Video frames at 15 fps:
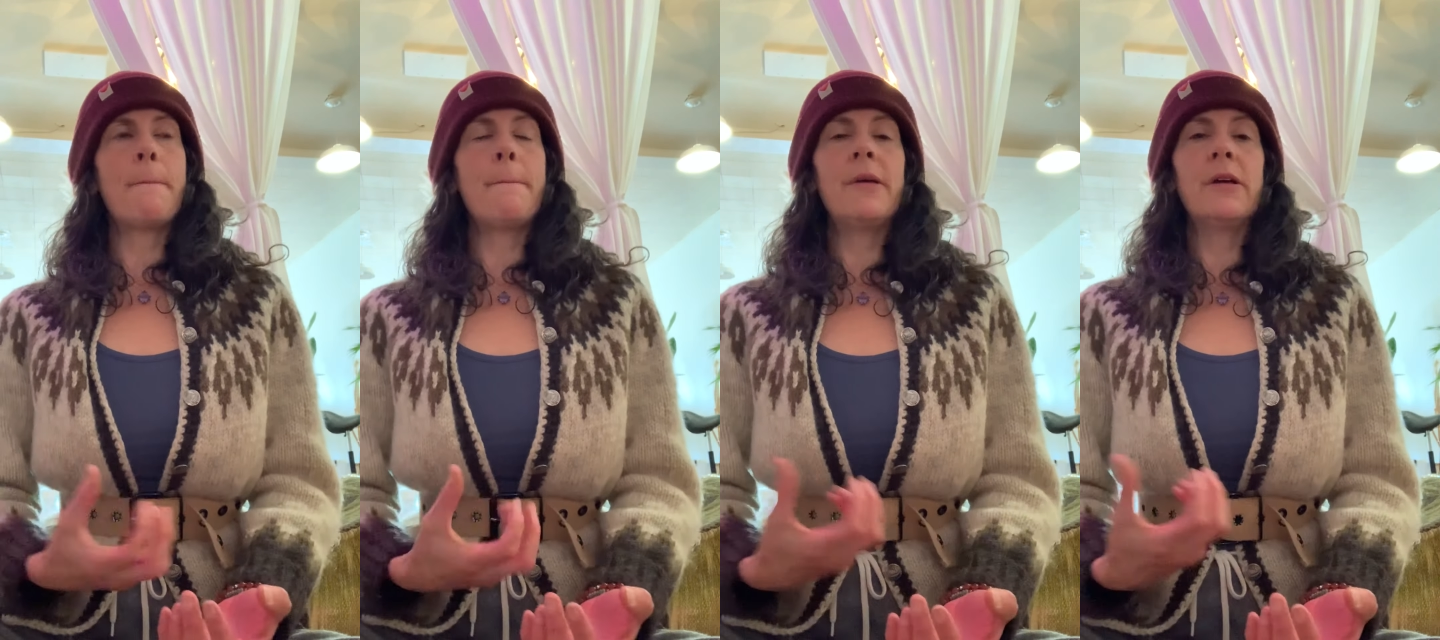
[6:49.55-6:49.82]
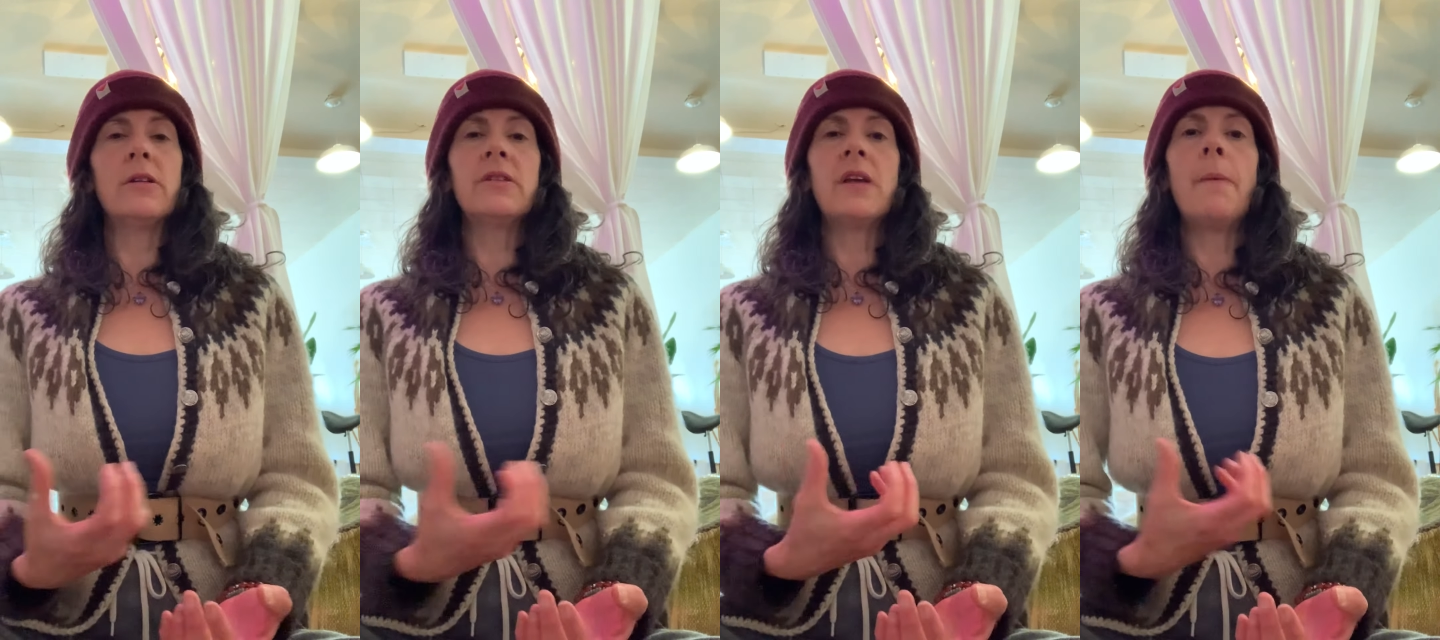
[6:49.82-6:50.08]

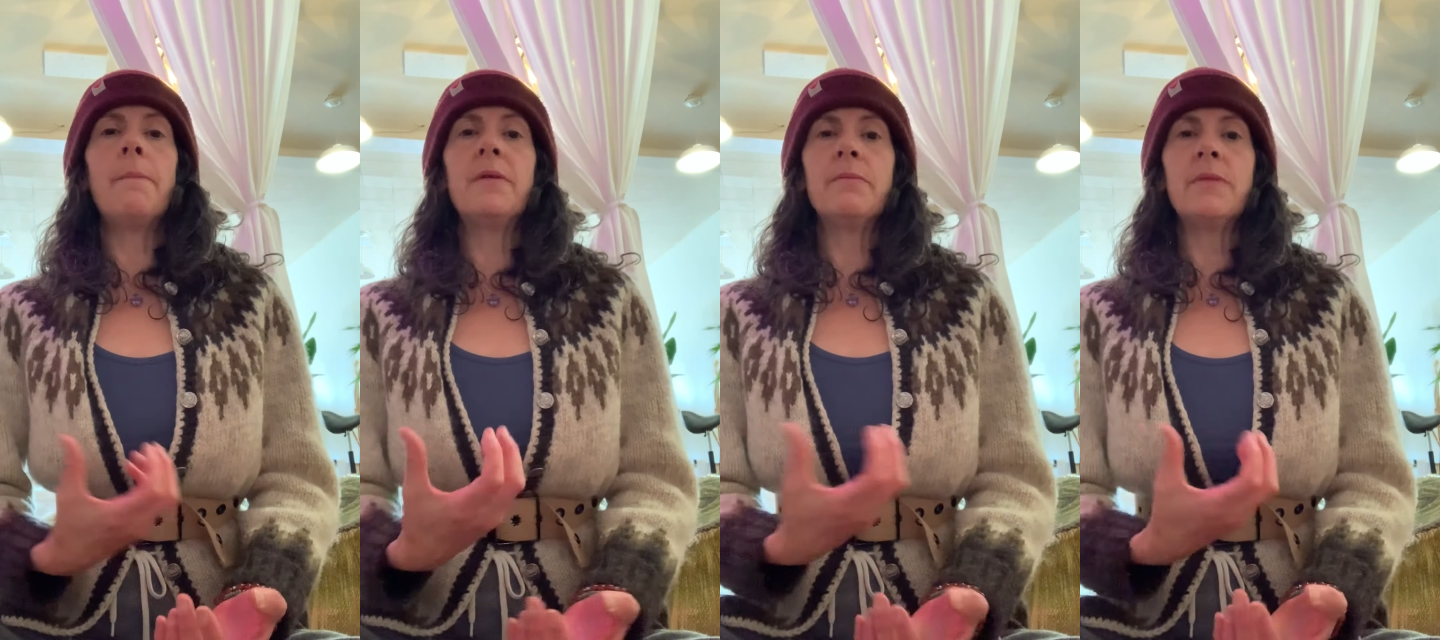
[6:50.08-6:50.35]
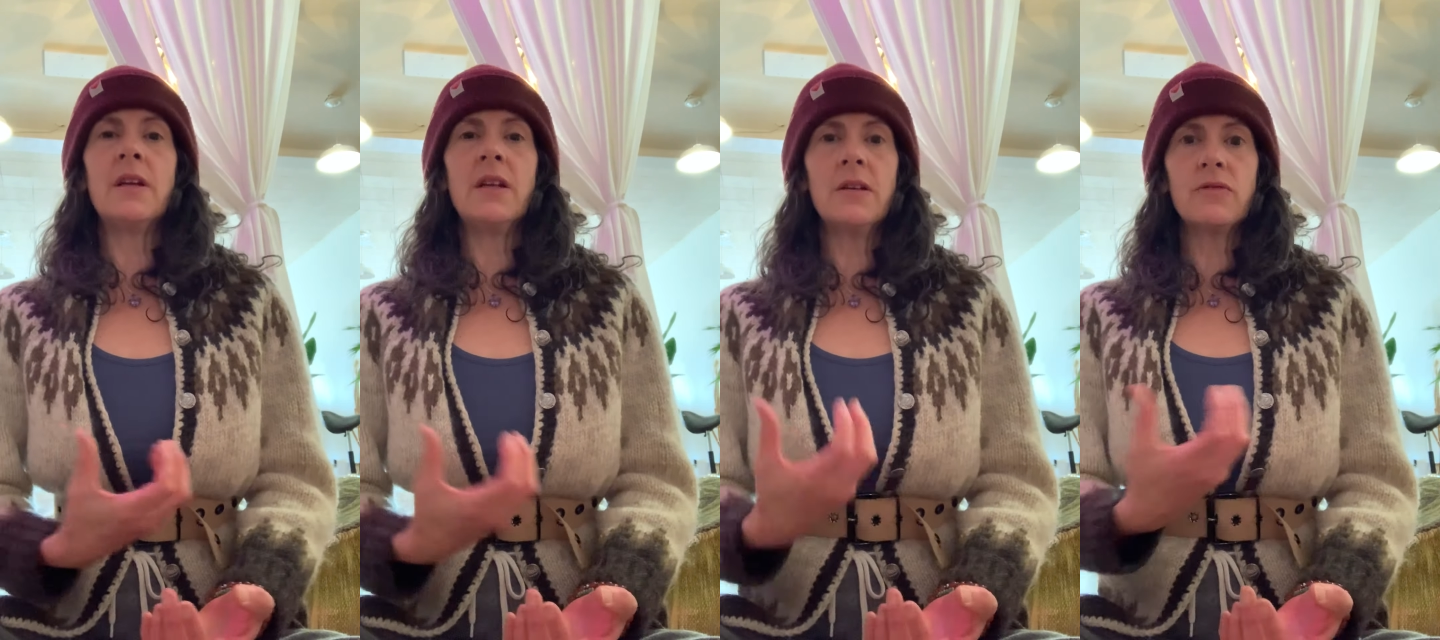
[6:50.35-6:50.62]
build up in
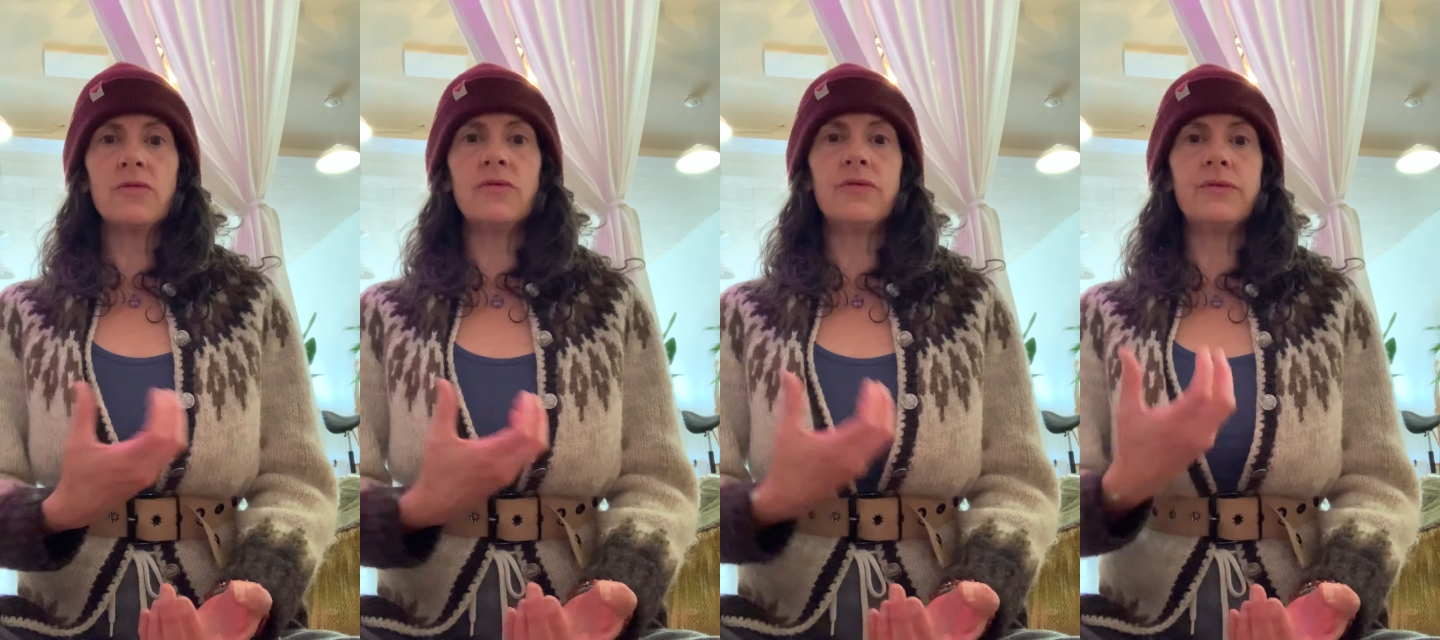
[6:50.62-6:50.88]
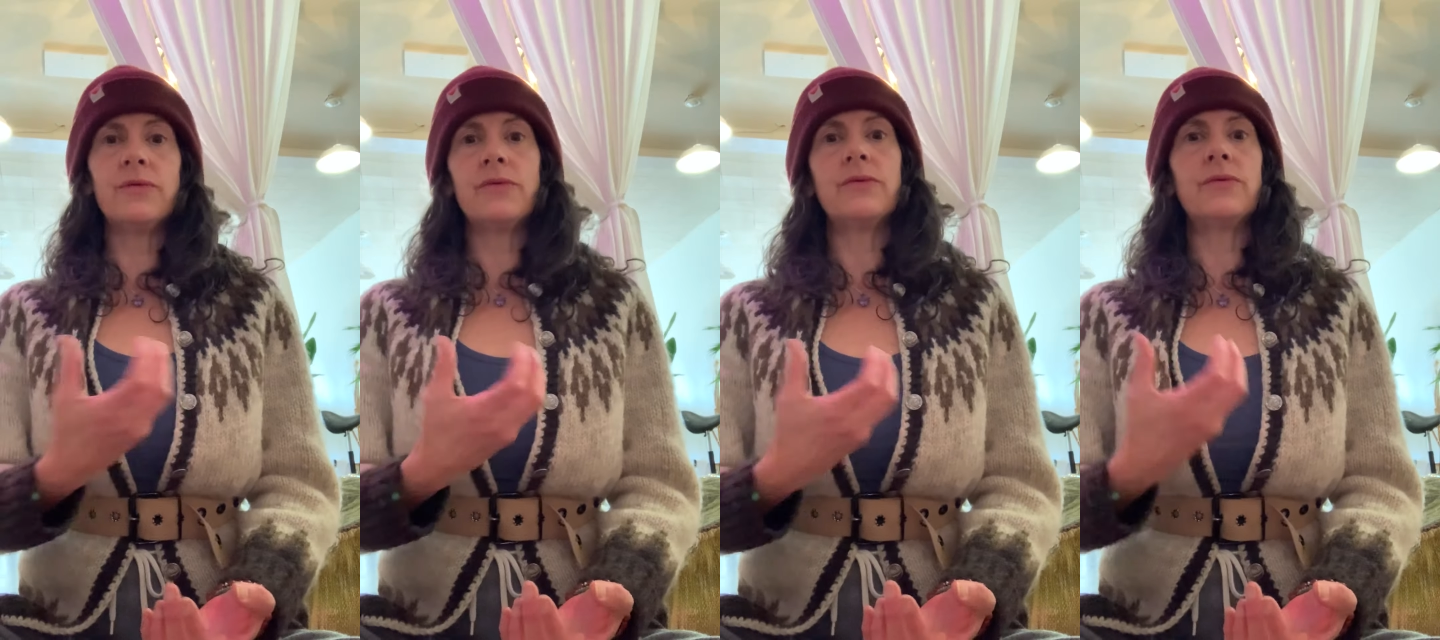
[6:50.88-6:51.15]
me
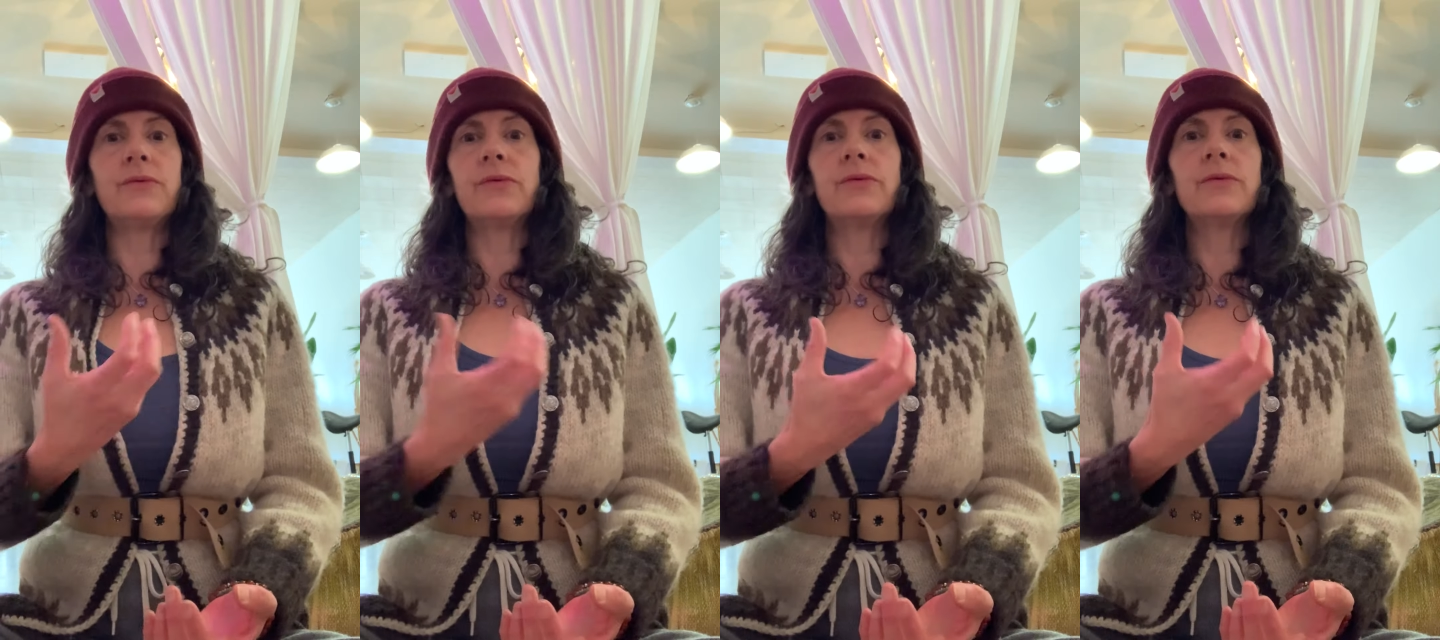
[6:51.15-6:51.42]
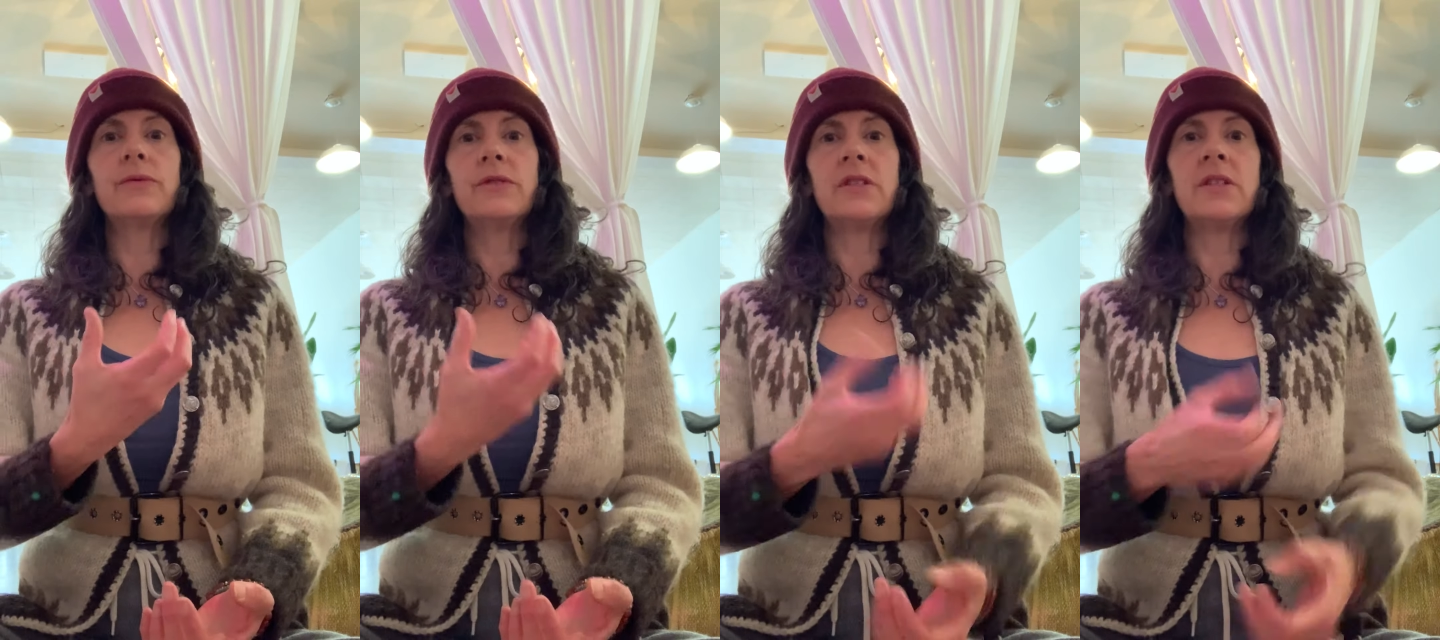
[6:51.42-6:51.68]

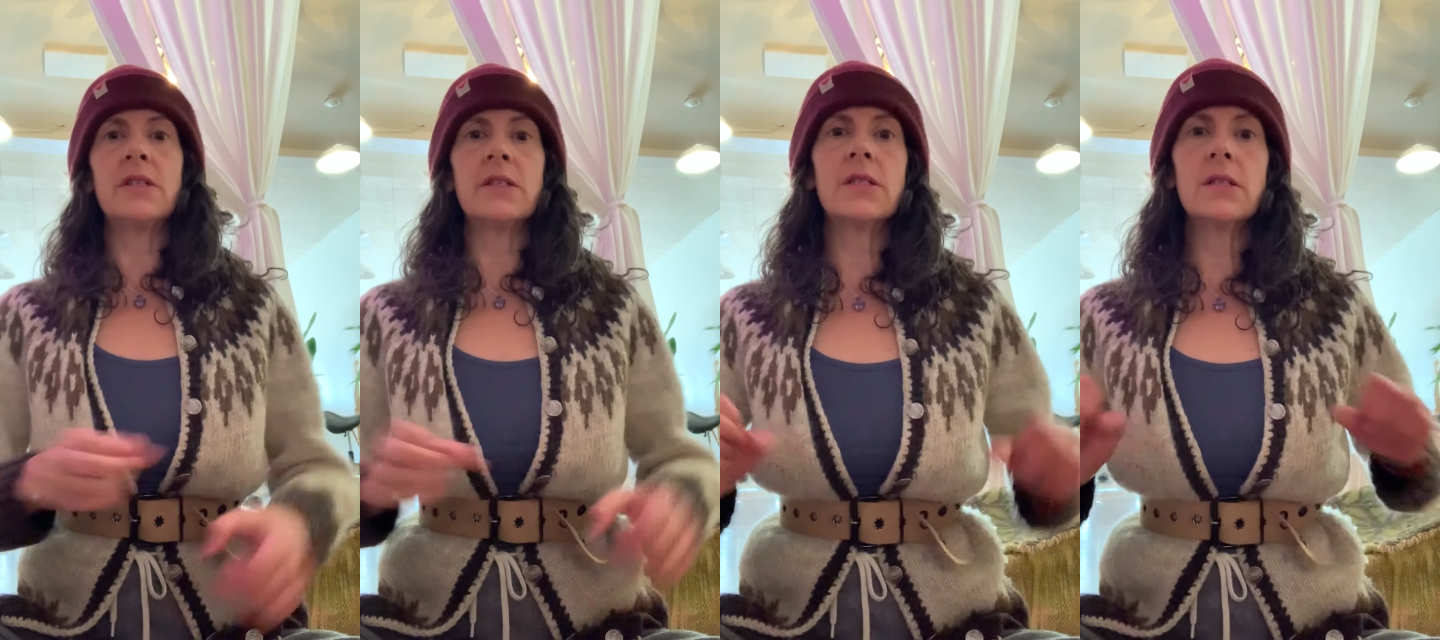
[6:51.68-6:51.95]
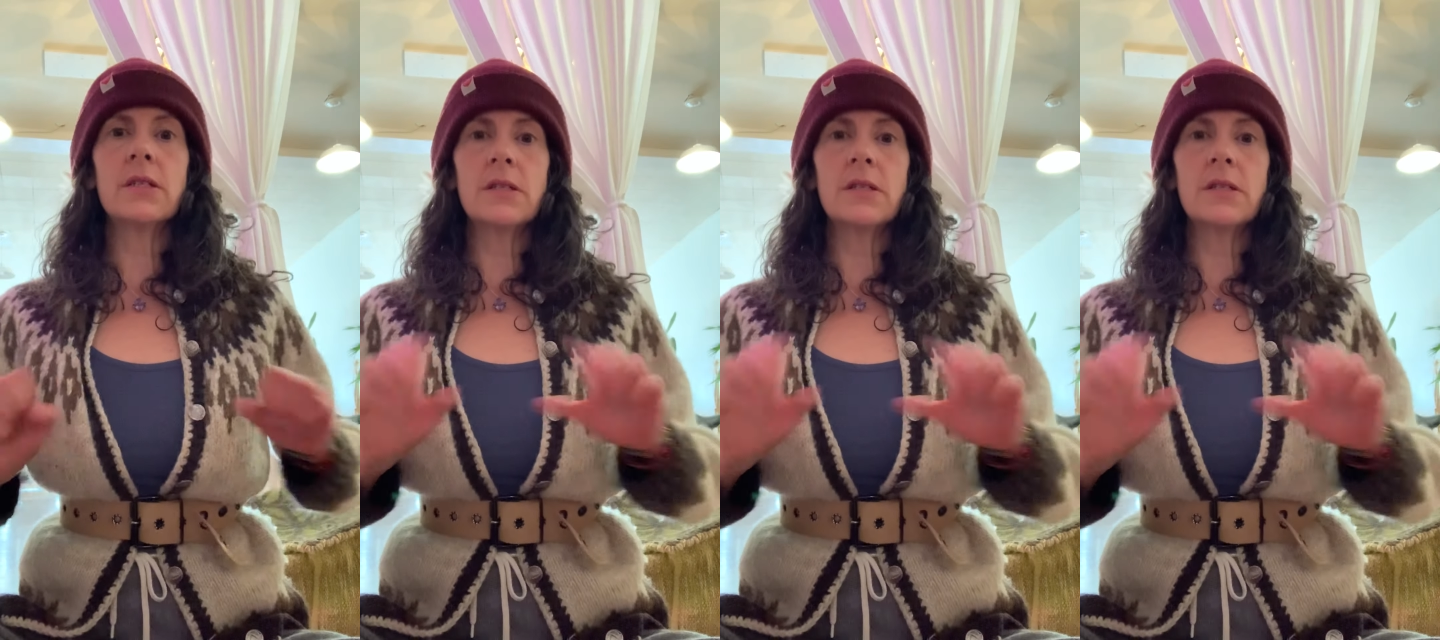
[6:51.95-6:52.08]
to just,